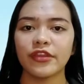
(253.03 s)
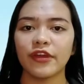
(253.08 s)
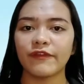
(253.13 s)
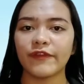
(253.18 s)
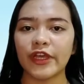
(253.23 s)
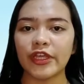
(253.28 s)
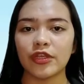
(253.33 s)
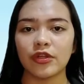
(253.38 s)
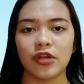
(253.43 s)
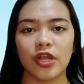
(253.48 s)
the
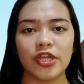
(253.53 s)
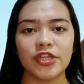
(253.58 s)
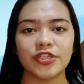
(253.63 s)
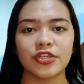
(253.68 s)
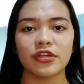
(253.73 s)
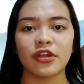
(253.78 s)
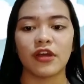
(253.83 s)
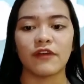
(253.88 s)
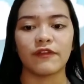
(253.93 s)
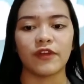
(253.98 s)

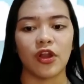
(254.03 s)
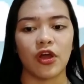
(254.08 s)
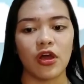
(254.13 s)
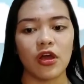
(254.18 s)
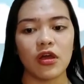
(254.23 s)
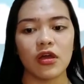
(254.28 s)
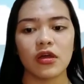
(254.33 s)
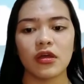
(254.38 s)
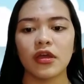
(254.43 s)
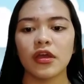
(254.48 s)
violation of
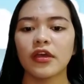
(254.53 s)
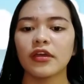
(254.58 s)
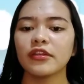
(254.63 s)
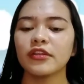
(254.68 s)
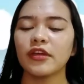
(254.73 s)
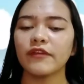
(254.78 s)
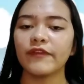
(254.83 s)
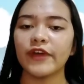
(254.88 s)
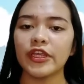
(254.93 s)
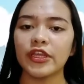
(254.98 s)
law,
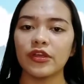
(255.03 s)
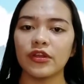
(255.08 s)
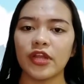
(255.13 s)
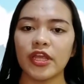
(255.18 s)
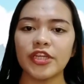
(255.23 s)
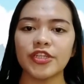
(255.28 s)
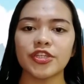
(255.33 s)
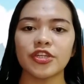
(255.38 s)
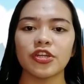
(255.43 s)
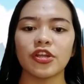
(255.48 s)
the
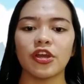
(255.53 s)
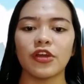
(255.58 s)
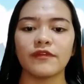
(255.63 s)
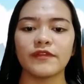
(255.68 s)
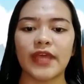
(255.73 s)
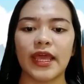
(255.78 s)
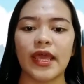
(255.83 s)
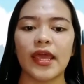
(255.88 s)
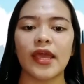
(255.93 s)
violation of